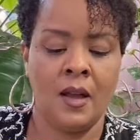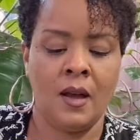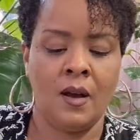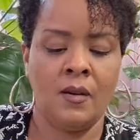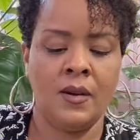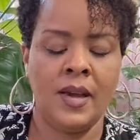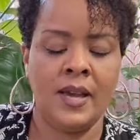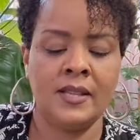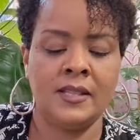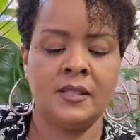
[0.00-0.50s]

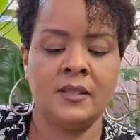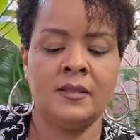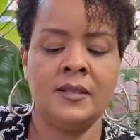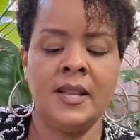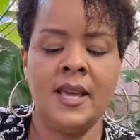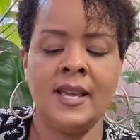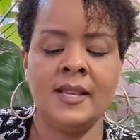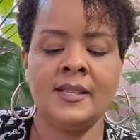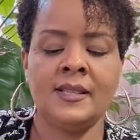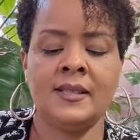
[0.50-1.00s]
Okay, so
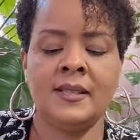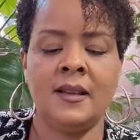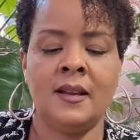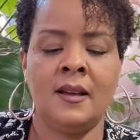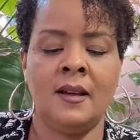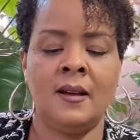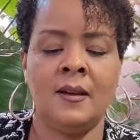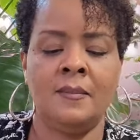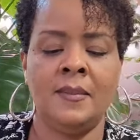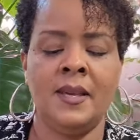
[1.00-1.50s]
next
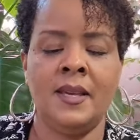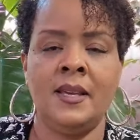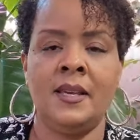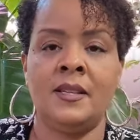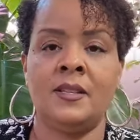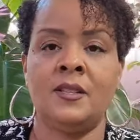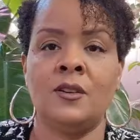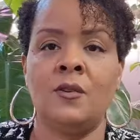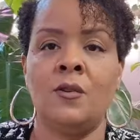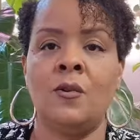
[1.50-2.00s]
up
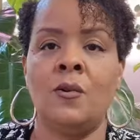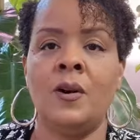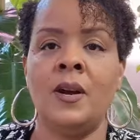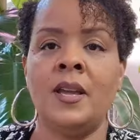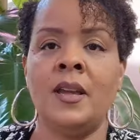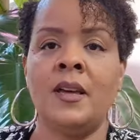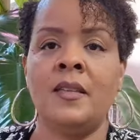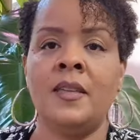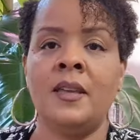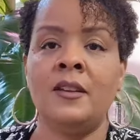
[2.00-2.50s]
is the
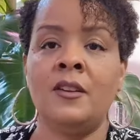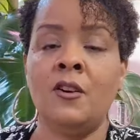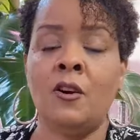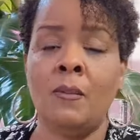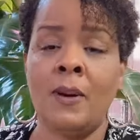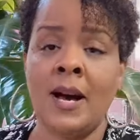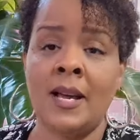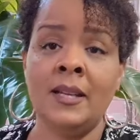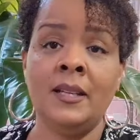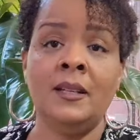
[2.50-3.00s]
Hoya that
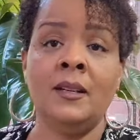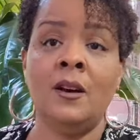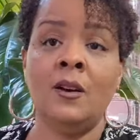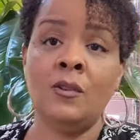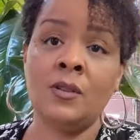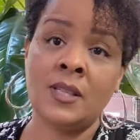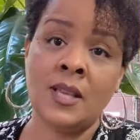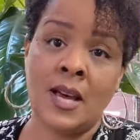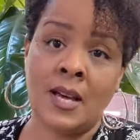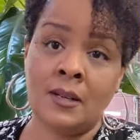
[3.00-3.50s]
nobody
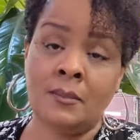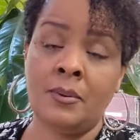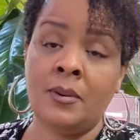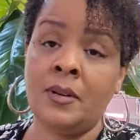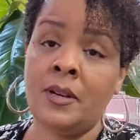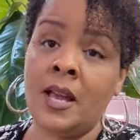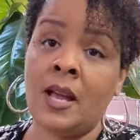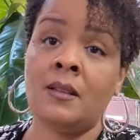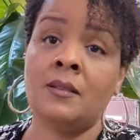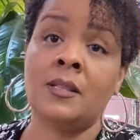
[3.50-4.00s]
knows how to
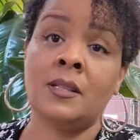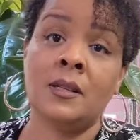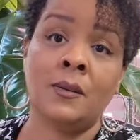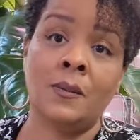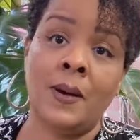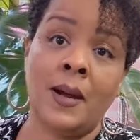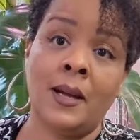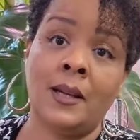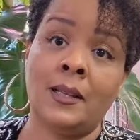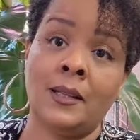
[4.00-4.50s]
pronounce
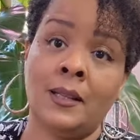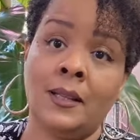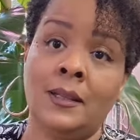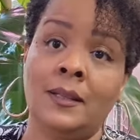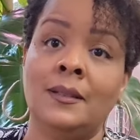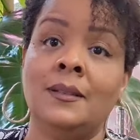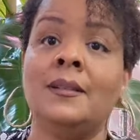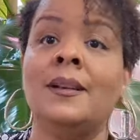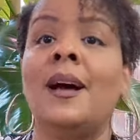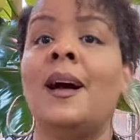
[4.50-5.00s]
correctly.
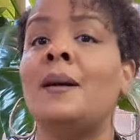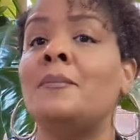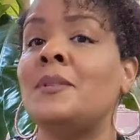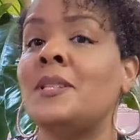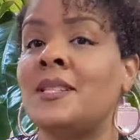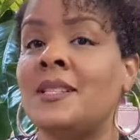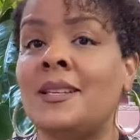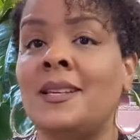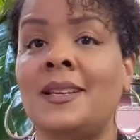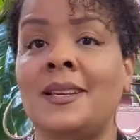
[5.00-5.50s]
I'm
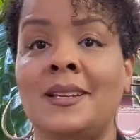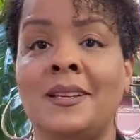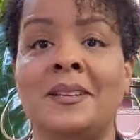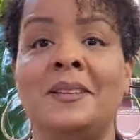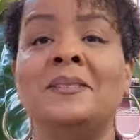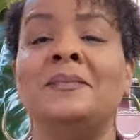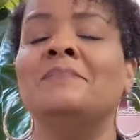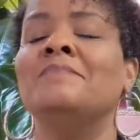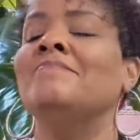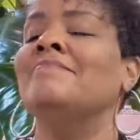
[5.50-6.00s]
just kidding.
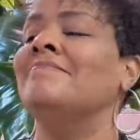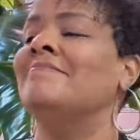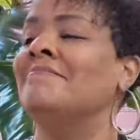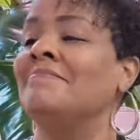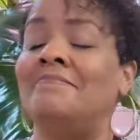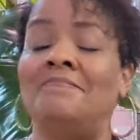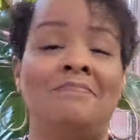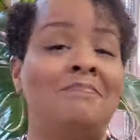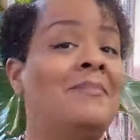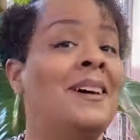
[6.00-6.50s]

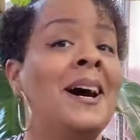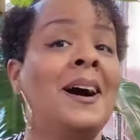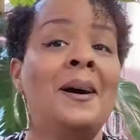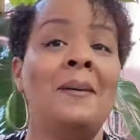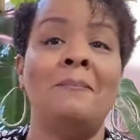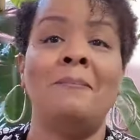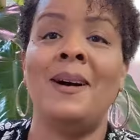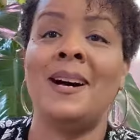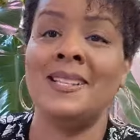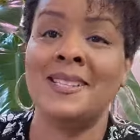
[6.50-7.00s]

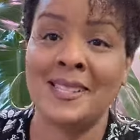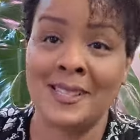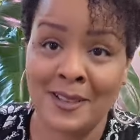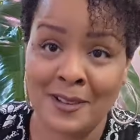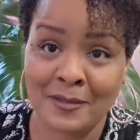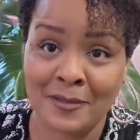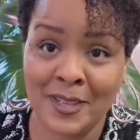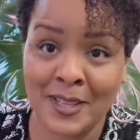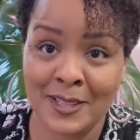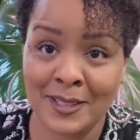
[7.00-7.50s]

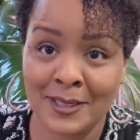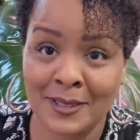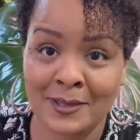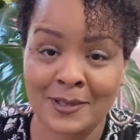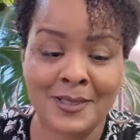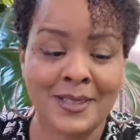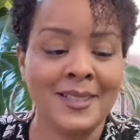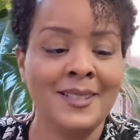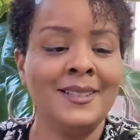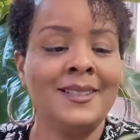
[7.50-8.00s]
Myself
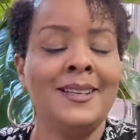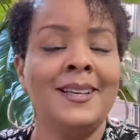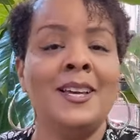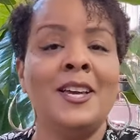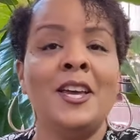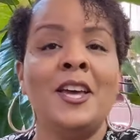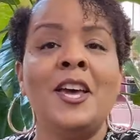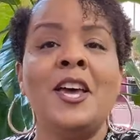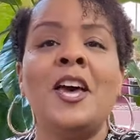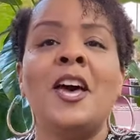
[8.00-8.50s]
included.
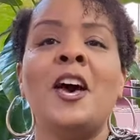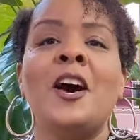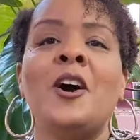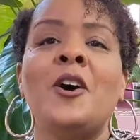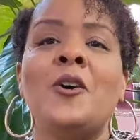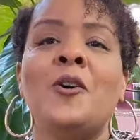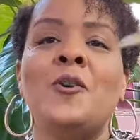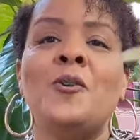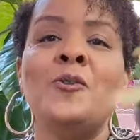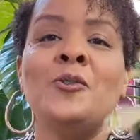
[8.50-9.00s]

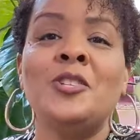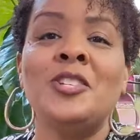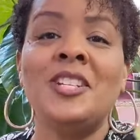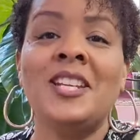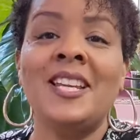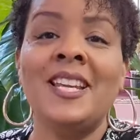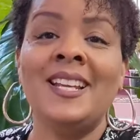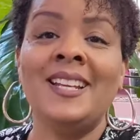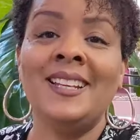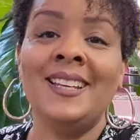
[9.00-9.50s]

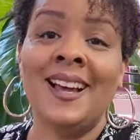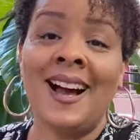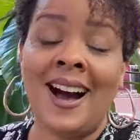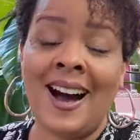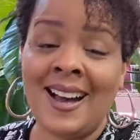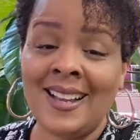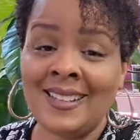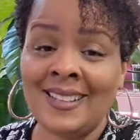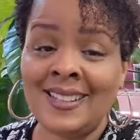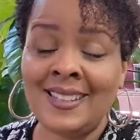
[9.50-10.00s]

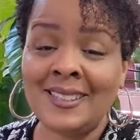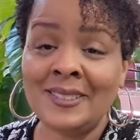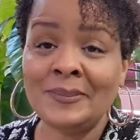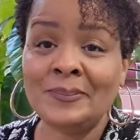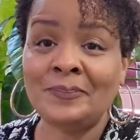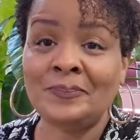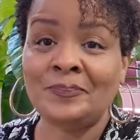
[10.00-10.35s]
Hoya.